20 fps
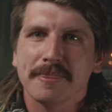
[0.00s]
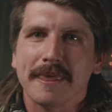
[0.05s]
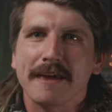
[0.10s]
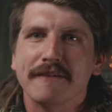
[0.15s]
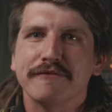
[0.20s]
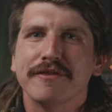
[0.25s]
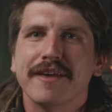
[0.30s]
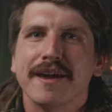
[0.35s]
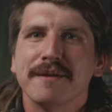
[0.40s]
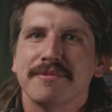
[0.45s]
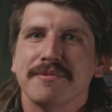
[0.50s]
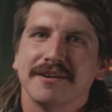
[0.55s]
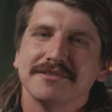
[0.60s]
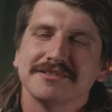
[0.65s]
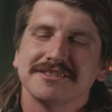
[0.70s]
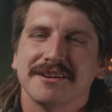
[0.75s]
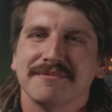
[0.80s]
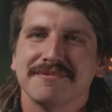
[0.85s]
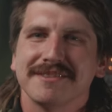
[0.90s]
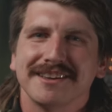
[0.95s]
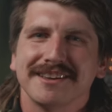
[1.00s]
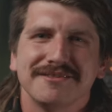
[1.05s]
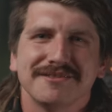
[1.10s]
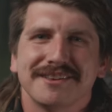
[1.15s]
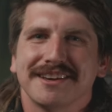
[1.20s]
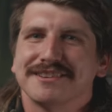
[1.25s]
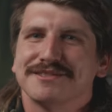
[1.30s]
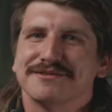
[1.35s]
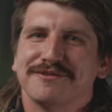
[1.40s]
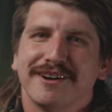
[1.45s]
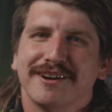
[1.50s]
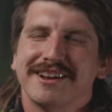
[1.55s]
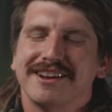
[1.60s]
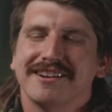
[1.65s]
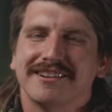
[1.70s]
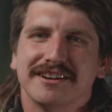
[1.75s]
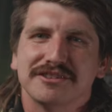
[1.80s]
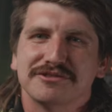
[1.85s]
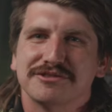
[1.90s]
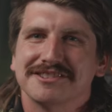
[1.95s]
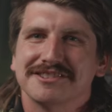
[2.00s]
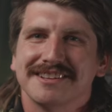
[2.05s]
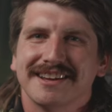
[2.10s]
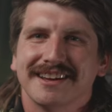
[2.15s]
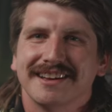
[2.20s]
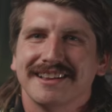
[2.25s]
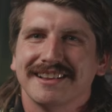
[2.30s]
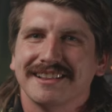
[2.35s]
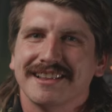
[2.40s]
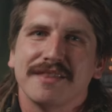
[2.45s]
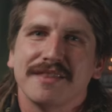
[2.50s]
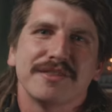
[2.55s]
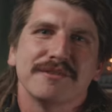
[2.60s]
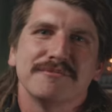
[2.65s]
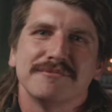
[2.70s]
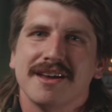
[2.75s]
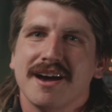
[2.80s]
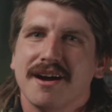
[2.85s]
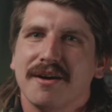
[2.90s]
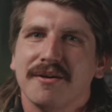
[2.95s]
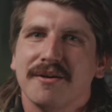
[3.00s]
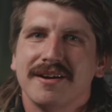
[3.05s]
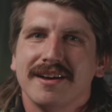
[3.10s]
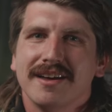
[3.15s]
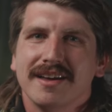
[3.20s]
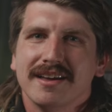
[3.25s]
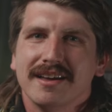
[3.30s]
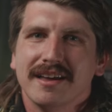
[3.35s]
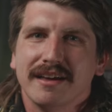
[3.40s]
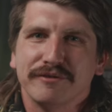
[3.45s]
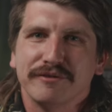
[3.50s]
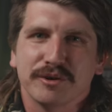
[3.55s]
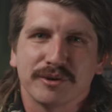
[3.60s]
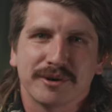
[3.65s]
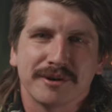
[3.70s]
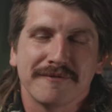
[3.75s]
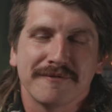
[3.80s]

If they post something you think is funny or interesting, let them know. If you want